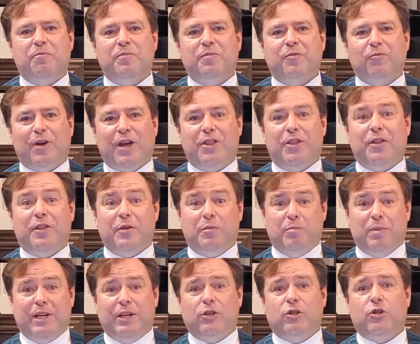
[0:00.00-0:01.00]
rather than
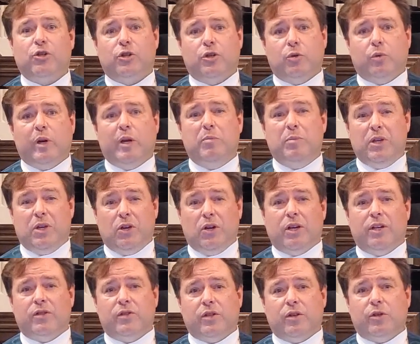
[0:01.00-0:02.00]
being turned away
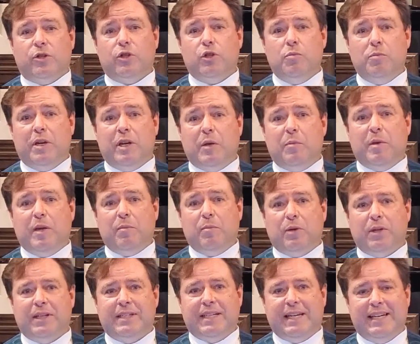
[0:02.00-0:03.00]
because there are too many
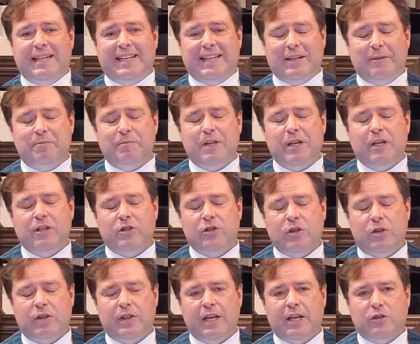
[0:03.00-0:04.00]
people attending. So
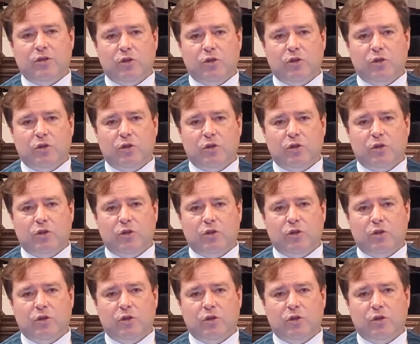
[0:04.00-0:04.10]
thanks